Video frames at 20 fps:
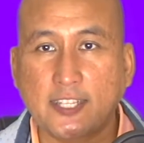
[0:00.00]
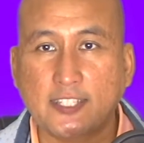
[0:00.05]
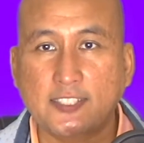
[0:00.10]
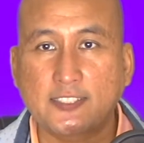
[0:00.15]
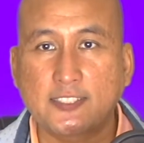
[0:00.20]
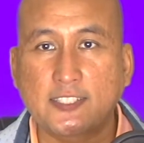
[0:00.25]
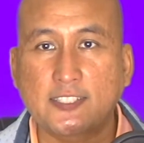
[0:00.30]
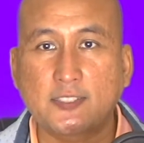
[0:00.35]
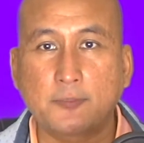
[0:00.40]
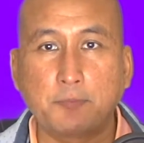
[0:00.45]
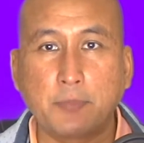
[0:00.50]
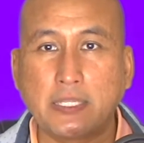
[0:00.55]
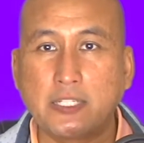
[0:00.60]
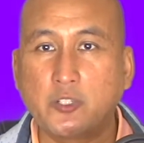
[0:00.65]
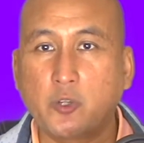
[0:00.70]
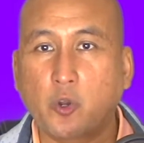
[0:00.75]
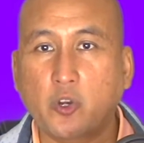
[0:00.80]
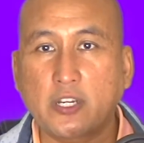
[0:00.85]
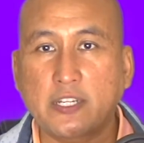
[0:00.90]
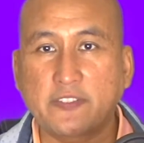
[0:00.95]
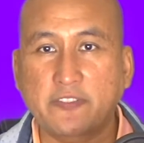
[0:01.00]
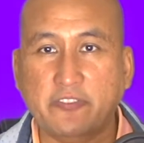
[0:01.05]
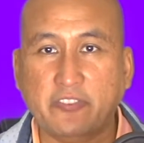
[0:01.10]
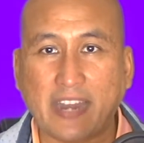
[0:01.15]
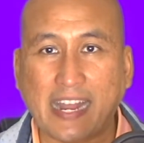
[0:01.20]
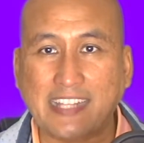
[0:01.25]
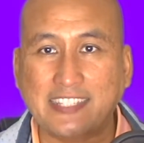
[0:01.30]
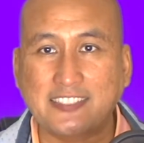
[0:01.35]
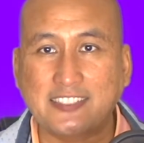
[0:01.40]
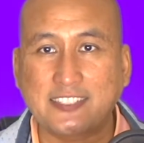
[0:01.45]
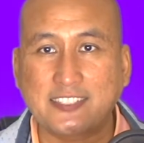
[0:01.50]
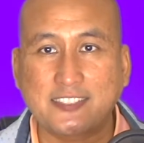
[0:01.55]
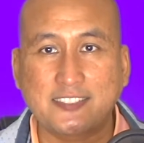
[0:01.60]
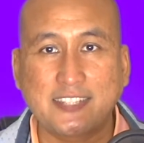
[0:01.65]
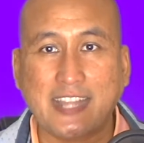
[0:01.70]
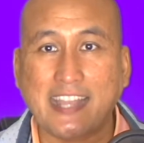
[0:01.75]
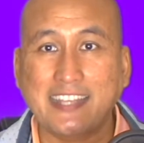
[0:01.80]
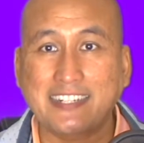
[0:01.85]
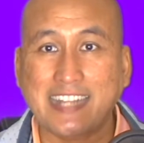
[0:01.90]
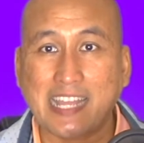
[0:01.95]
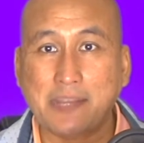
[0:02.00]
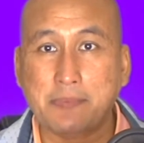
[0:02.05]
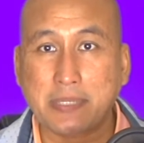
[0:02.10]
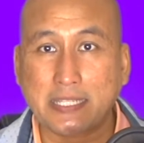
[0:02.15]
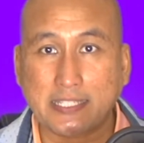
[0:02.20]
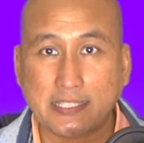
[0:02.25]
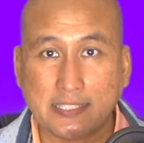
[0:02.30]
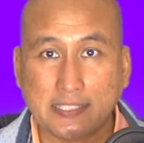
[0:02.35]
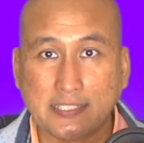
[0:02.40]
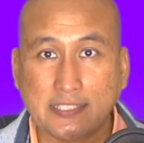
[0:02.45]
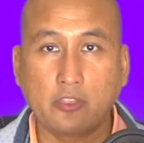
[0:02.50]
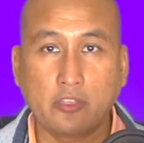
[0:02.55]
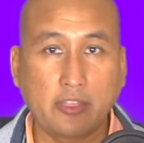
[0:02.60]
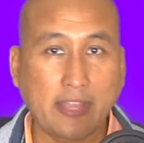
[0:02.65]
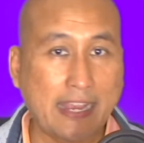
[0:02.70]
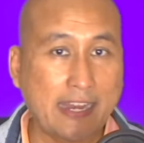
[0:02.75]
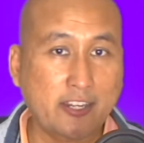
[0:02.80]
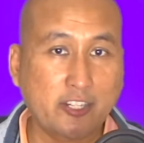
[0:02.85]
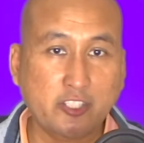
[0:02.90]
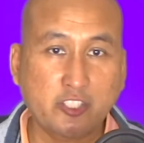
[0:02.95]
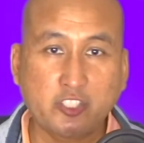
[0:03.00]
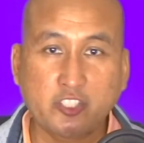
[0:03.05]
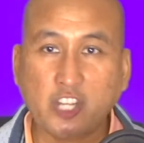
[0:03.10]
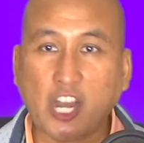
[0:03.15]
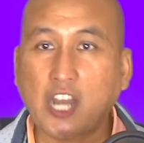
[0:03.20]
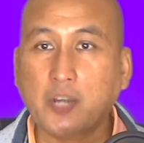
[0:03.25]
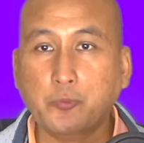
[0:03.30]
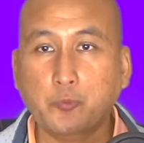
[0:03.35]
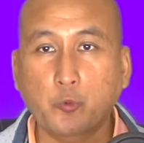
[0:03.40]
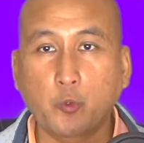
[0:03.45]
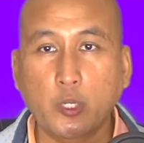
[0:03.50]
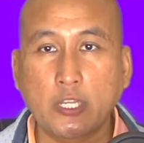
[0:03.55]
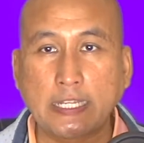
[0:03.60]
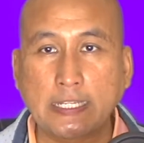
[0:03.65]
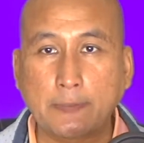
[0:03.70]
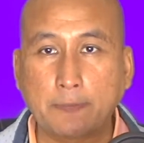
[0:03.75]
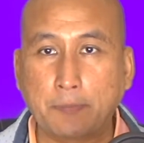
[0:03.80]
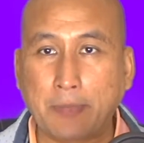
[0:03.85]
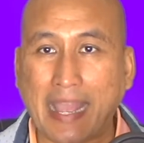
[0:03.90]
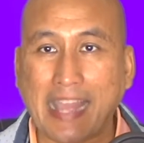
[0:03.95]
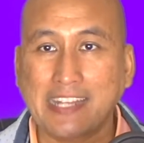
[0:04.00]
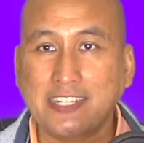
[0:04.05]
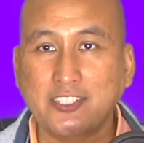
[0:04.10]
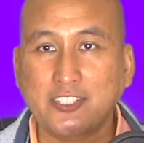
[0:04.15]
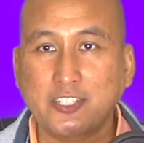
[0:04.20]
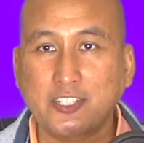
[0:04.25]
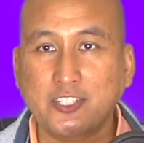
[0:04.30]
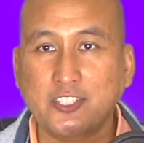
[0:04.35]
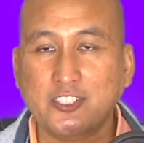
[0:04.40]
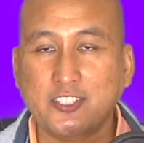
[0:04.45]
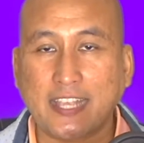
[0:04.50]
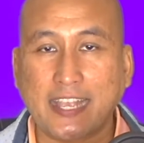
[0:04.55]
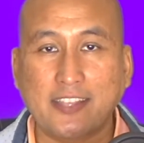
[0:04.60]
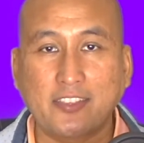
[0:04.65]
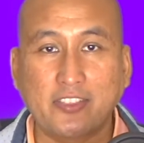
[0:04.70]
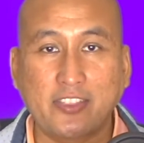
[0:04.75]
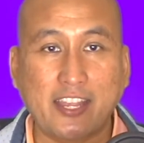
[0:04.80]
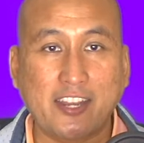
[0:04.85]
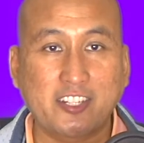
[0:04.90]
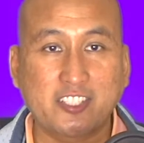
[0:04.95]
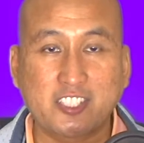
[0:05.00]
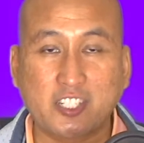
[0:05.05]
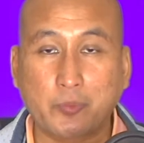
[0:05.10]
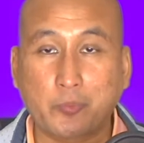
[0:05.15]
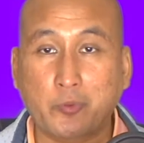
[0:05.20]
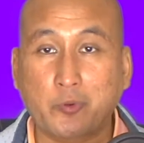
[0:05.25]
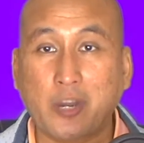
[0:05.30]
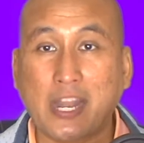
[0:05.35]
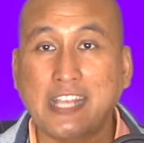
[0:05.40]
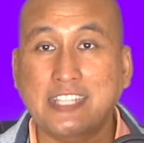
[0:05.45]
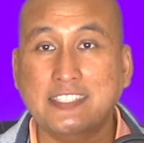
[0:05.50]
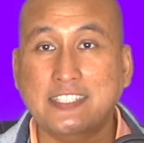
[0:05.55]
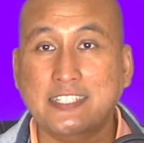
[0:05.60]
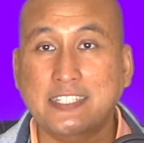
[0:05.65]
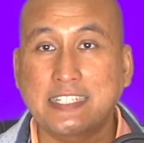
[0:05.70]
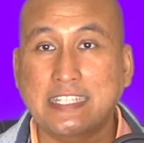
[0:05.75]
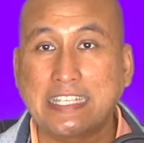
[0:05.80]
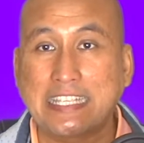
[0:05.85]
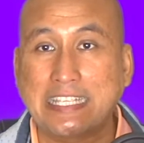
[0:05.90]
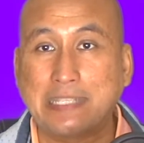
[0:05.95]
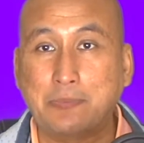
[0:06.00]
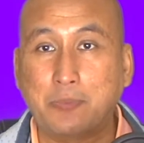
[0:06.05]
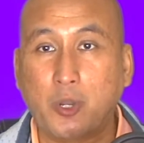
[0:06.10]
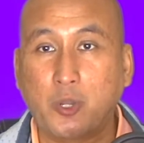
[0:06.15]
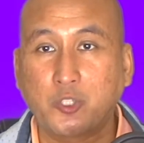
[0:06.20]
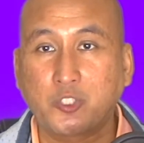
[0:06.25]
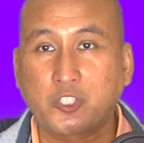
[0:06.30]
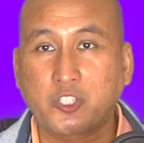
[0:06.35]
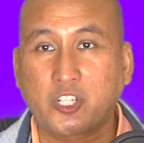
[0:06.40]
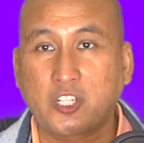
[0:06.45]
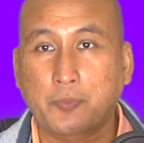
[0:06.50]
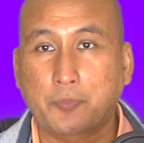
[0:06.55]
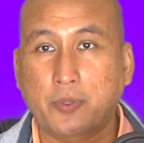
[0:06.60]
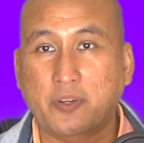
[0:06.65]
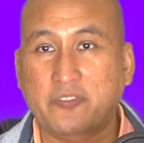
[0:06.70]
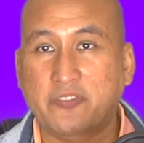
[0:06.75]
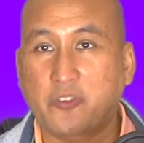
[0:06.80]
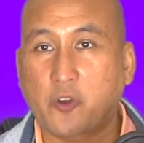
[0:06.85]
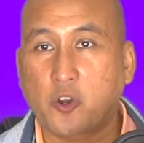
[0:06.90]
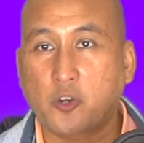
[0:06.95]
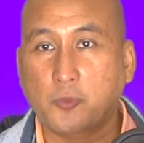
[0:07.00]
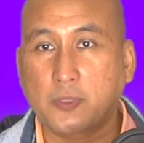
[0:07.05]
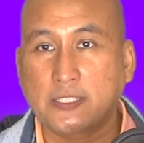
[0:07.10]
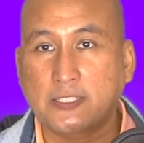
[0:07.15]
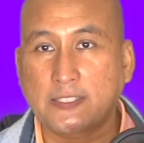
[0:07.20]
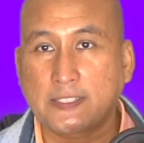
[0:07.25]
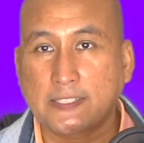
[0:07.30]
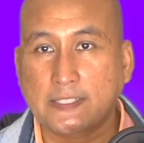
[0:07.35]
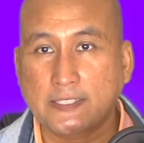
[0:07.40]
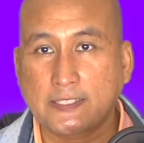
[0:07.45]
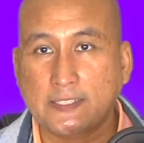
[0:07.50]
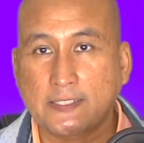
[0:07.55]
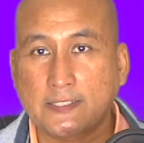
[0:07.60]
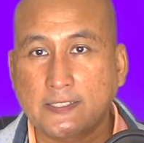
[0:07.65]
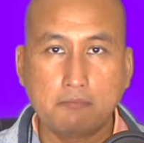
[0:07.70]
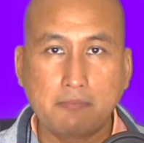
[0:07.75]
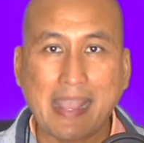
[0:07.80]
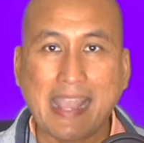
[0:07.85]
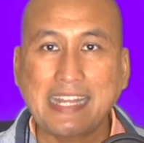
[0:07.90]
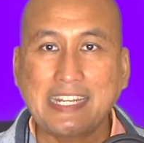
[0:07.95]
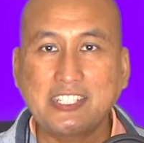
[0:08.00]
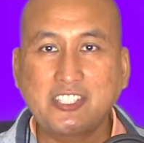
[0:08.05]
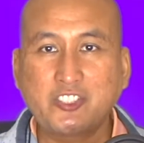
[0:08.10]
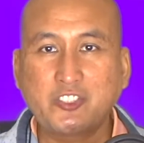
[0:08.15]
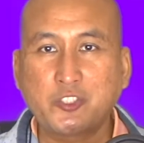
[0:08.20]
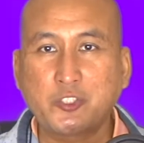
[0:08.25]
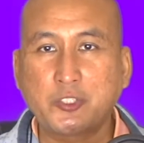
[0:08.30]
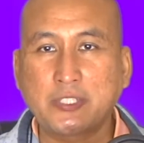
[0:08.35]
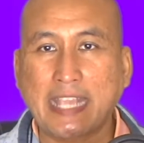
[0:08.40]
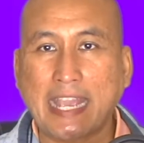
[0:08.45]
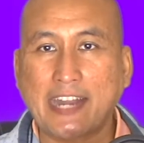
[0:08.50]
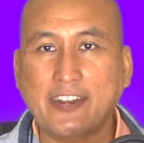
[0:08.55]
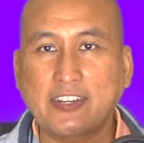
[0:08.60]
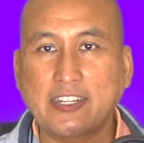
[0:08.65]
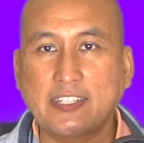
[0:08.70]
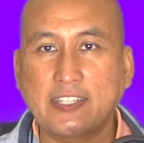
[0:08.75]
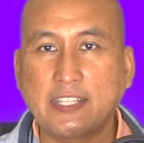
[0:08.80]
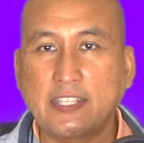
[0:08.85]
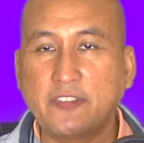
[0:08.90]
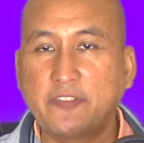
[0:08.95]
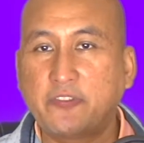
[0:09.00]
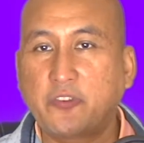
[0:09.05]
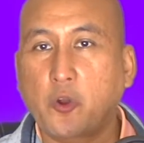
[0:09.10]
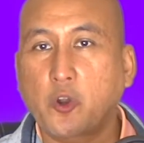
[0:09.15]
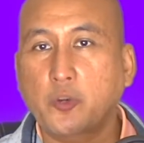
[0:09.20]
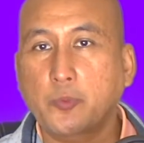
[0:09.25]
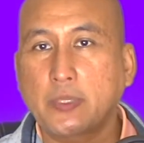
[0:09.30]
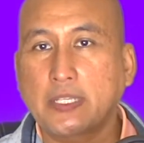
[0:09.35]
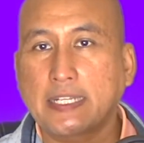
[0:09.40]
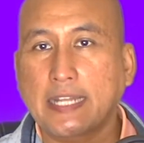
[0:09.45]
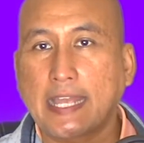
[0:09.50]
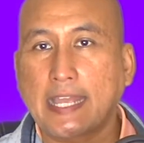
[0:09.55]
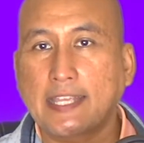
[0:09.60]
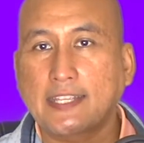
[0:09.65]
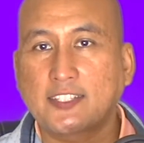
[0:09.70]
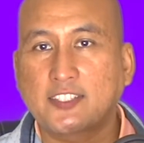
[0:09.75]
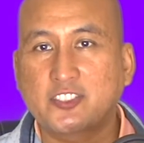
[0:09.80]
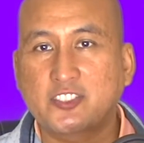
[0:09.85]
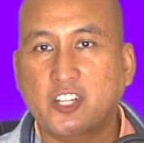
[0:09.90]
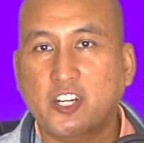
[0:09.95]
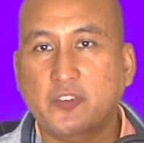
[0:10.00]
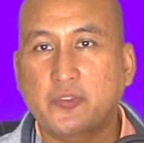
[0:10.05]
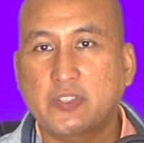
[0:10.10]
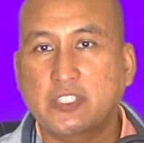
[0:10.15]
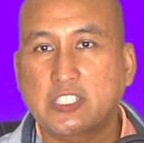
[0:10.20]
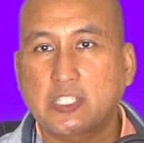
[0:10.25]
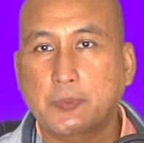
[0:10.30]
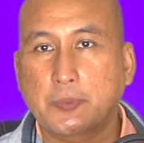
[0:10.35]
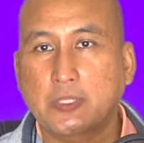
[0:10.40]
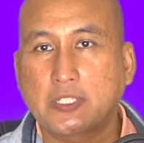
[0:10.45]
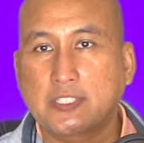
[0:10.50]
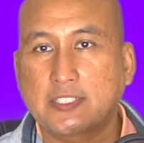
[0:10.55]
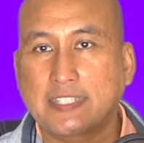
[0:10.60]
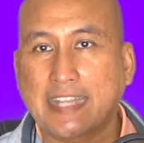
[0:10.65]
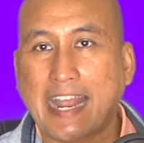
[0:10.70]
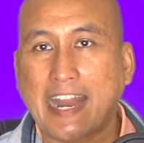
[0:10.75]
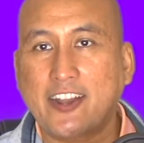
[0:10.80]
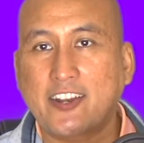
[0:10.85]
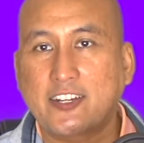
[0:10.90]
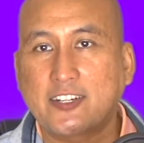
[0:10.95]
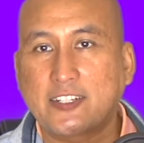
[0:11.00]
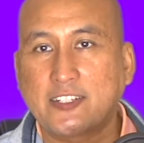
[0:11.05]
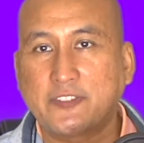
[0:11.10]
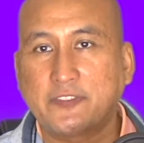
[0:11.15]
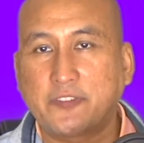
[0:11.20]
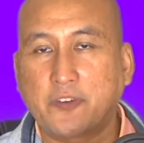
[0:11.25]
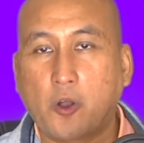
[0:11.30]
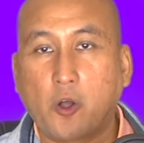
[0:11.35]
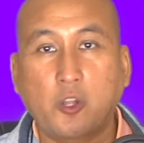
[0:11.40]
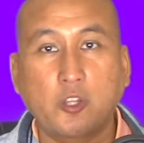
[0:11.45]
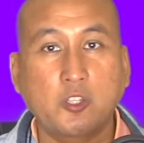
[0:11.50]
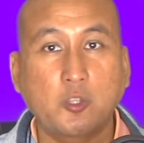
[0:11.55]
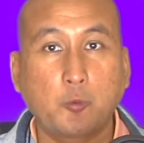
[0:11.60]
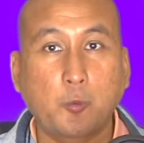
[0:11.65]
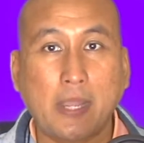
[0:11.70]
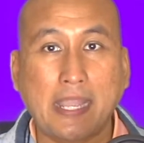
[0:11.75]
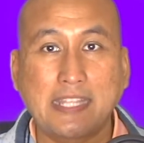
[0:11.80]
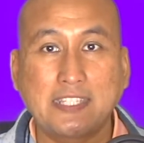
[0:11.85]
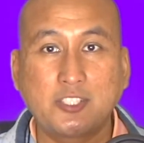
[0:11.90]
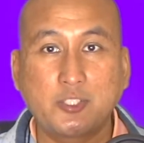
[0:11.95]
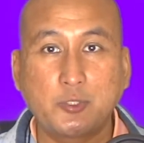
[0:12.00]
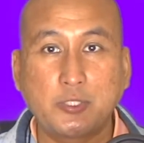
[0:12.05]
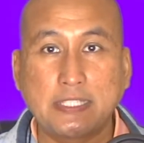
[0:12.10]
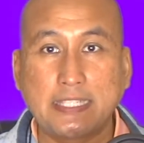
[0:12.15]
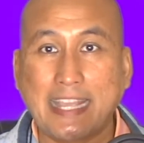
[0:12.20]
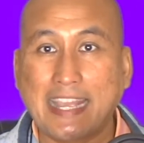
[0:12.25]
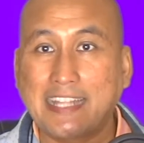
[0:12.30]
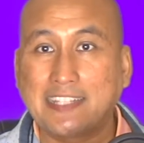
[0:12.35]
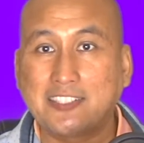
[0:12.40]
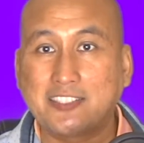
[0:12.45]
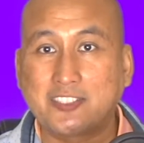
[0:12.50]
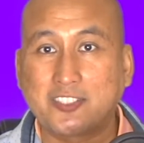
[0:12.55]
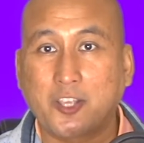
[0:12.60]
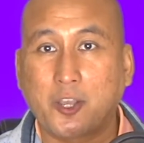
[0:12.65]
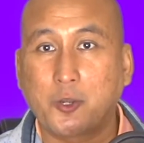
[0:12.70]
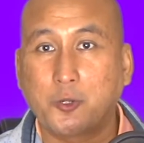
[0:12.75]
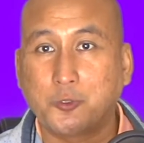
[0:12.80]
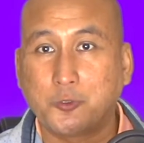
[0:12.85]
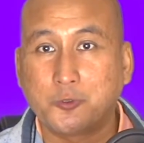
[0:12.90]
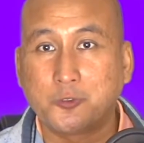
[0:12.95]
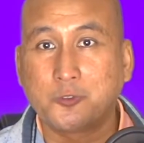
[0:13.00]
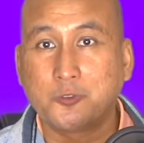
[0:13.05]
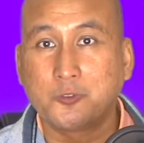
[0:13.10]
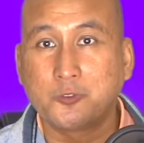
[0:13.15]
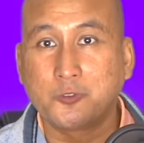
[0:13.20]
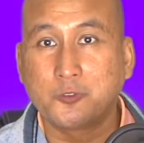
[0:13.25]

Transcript: Justice, Midori Francis dynamic. Their sharp-witted banters and their surprisingly emotional performances manage to carry the formulaic, serviceable narrative all the way to the end zone.